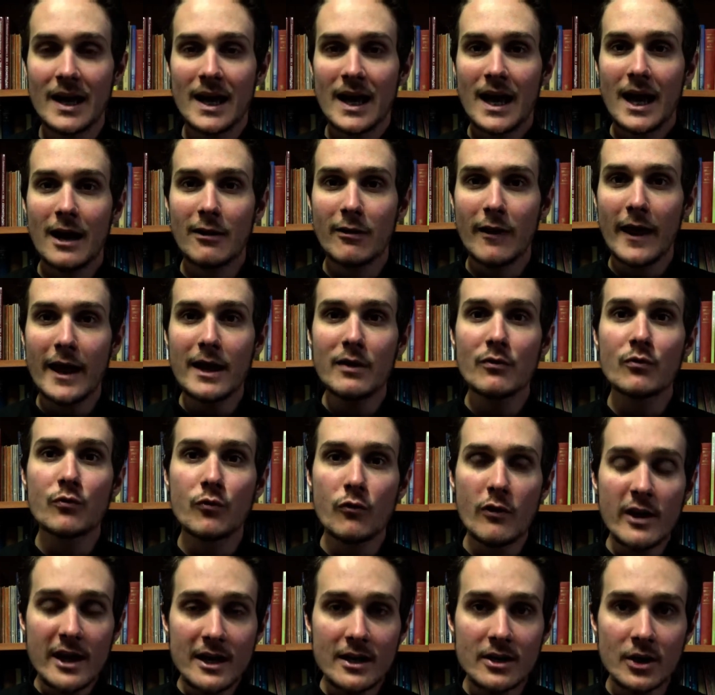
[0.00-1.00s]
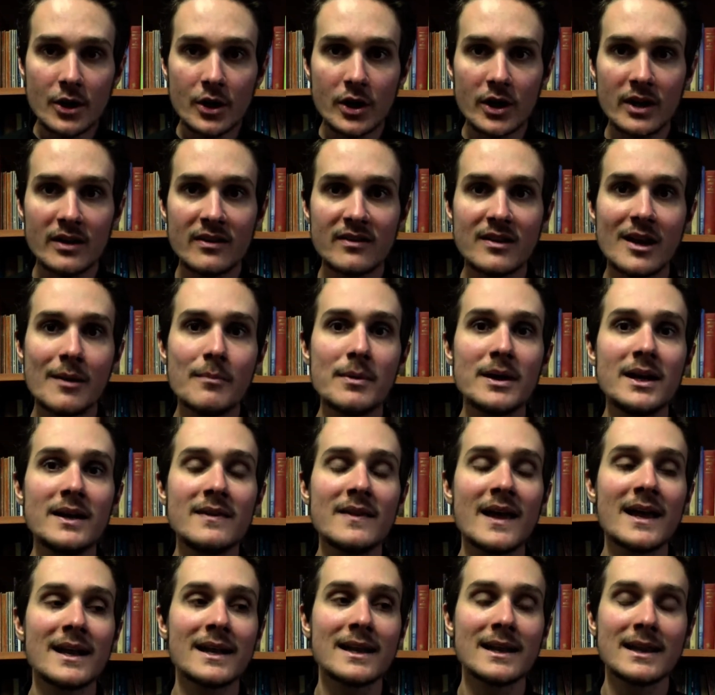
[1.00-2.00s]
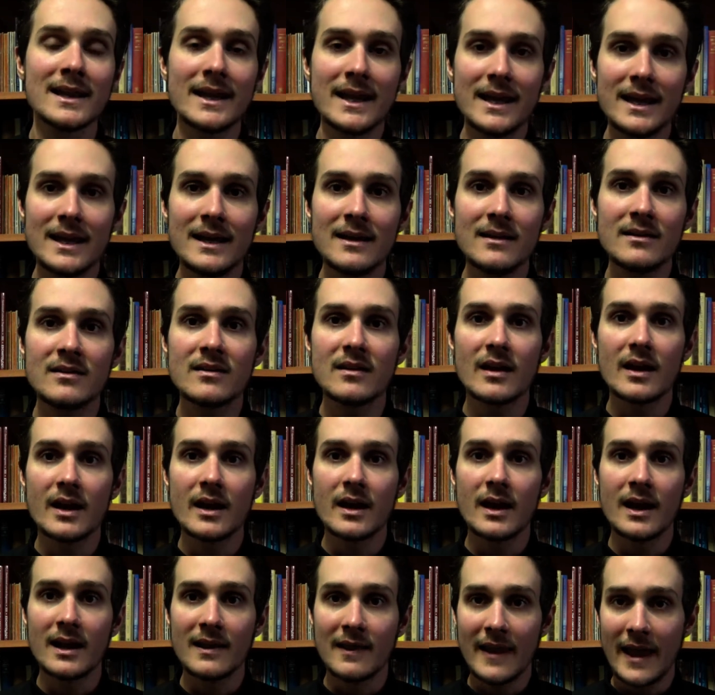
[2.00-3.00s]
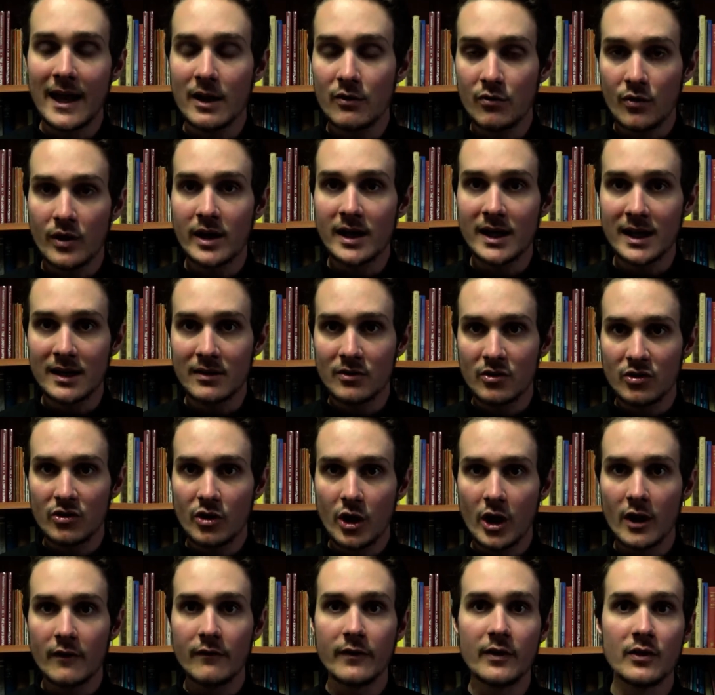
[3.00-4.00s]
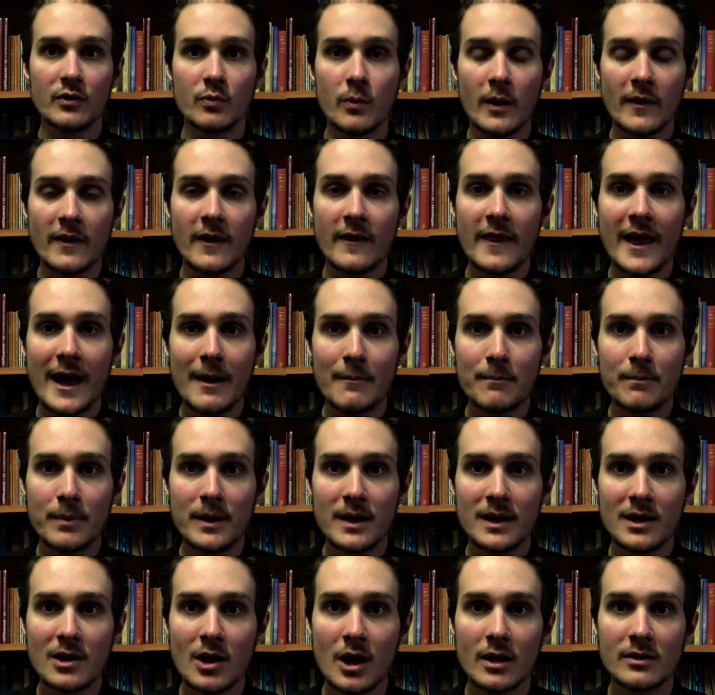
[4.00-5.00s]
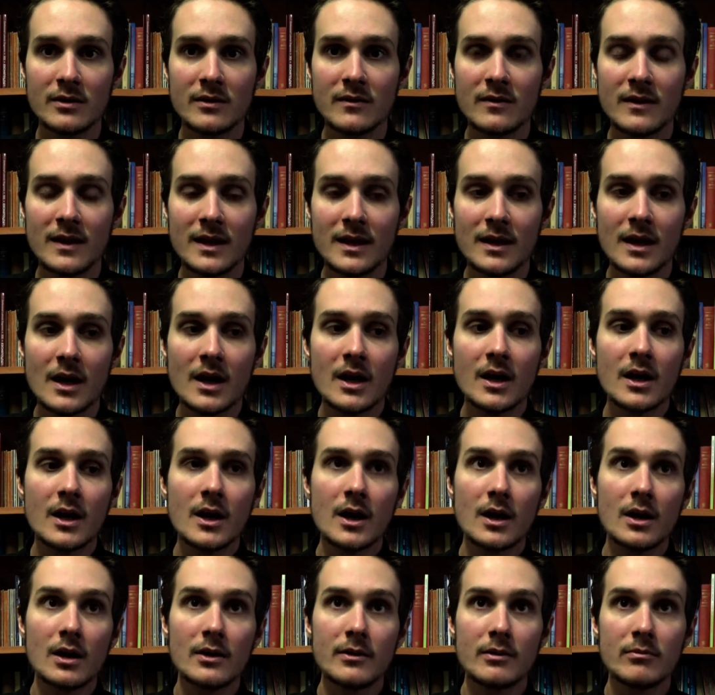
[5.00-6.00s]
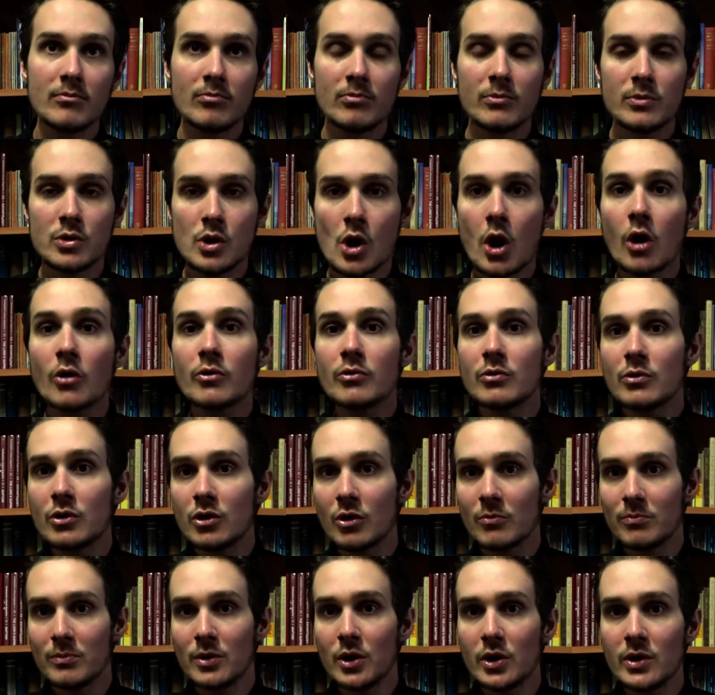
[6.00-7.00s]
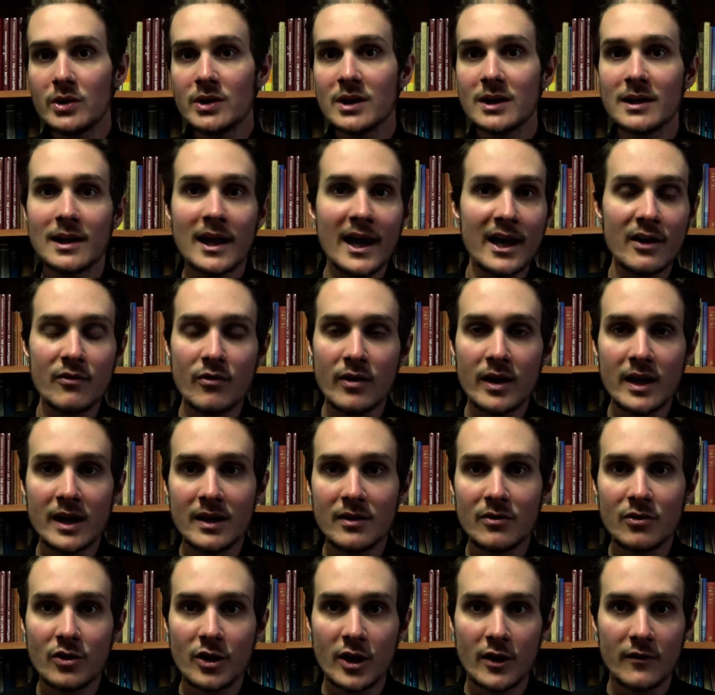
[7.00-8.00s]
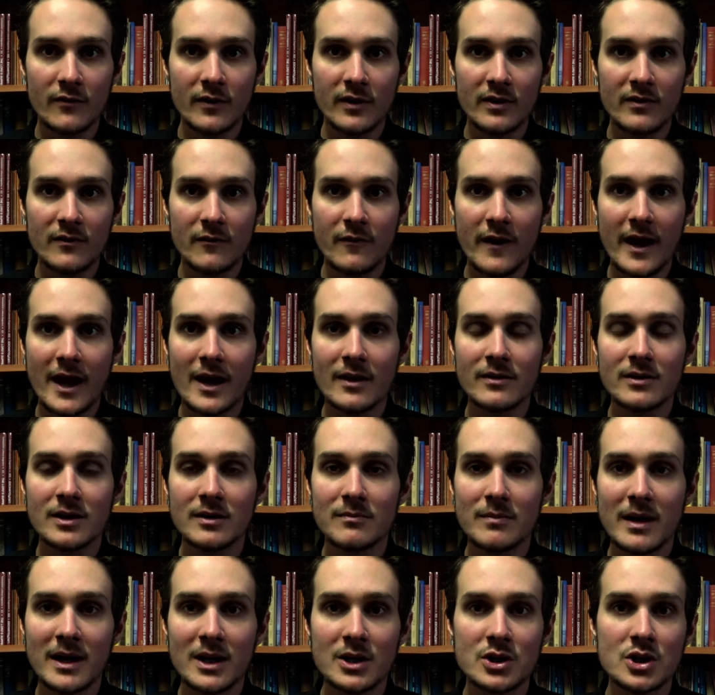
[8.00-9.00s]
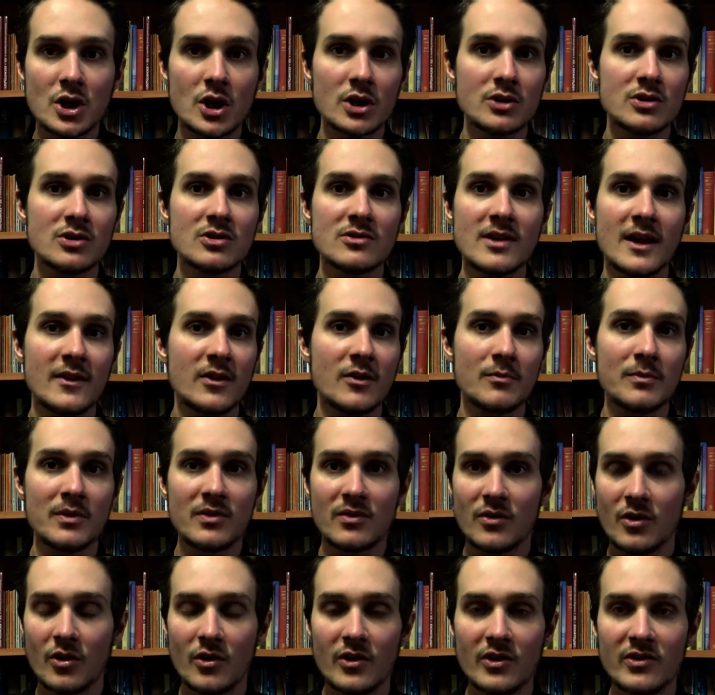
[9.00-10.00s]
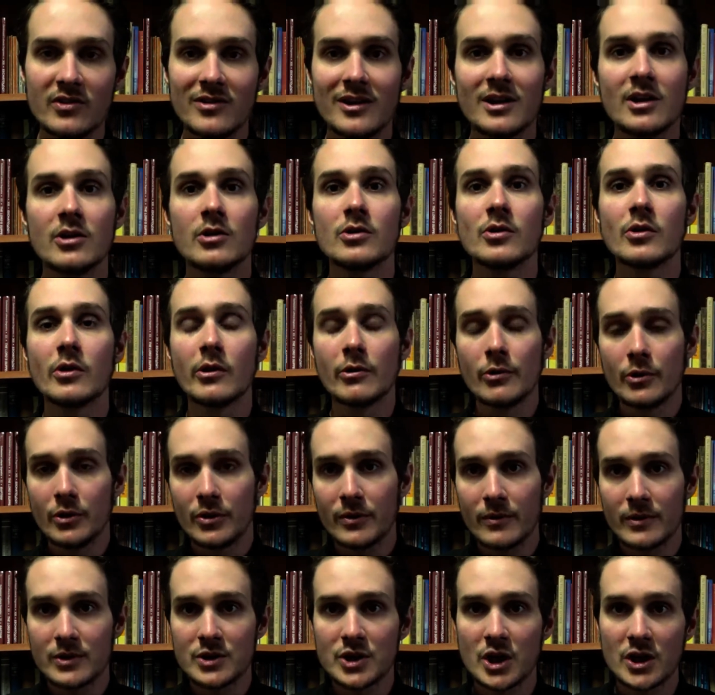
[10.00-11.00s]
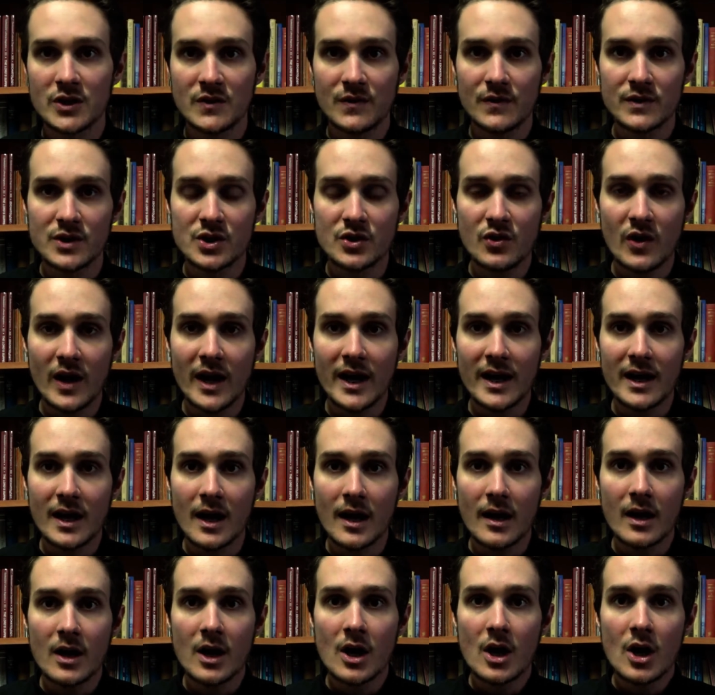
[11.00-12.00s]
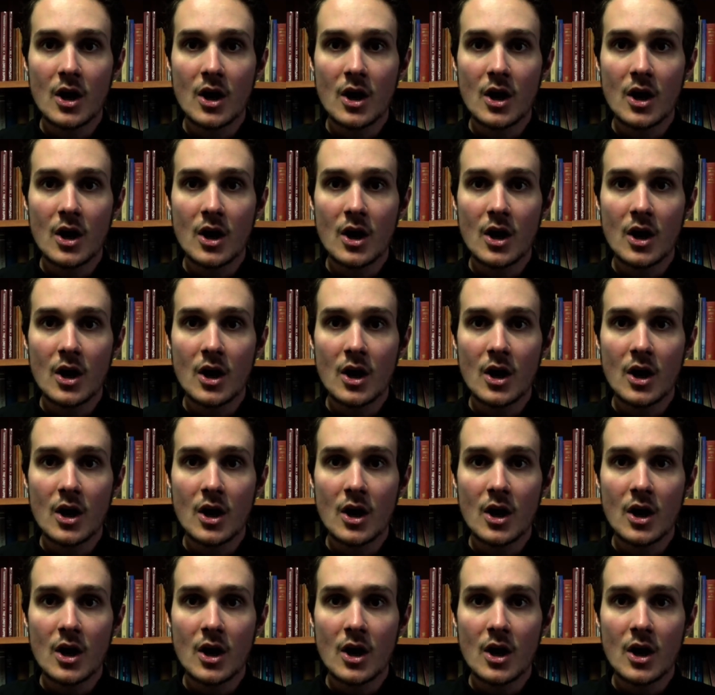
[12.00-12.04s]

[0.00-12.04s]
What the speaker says: A lay reader is somebody that leads a lay reading service, whether that be kind of the non-communion lay reading service found in many churches like the Missouri Synod or the Lutheran Church of Australia,